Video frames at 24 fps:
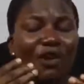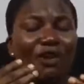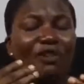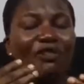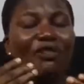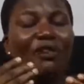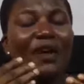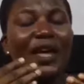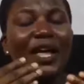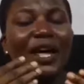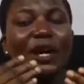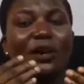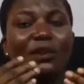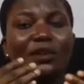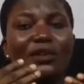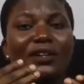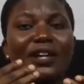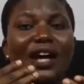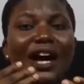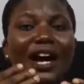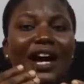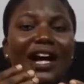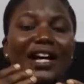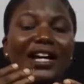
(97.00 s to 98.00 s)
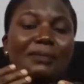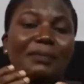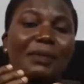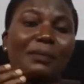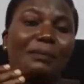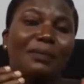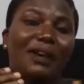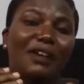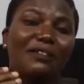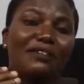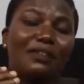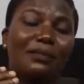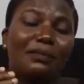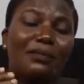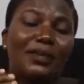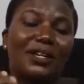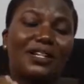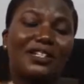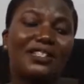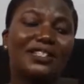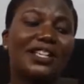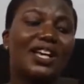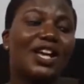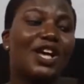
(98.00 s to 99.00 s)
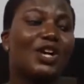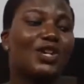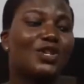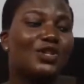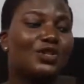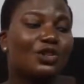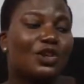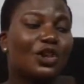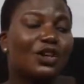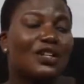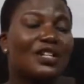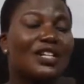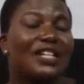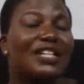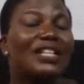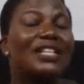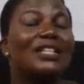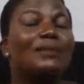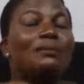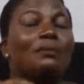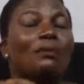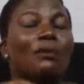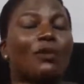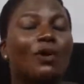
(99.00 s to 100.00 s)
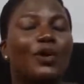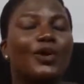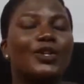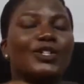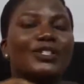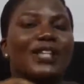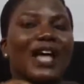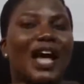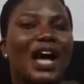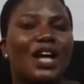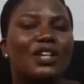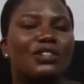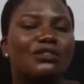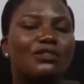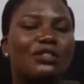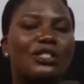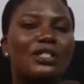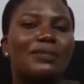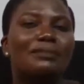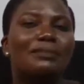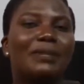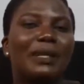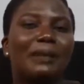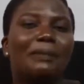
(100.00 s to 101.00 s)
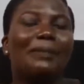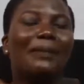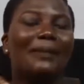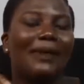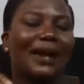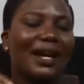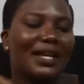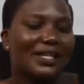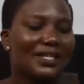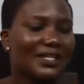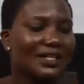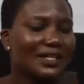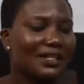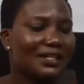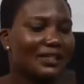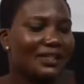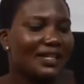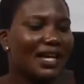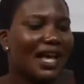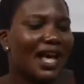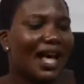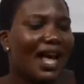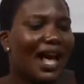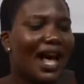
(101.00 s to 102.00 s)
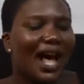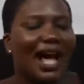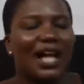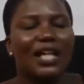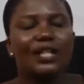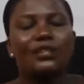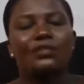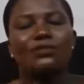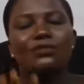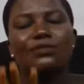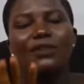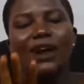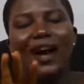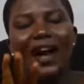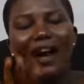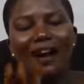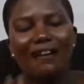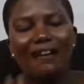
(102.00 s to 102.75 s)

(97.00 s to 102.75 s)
For a good academic performance, studying must actually be practiced, and to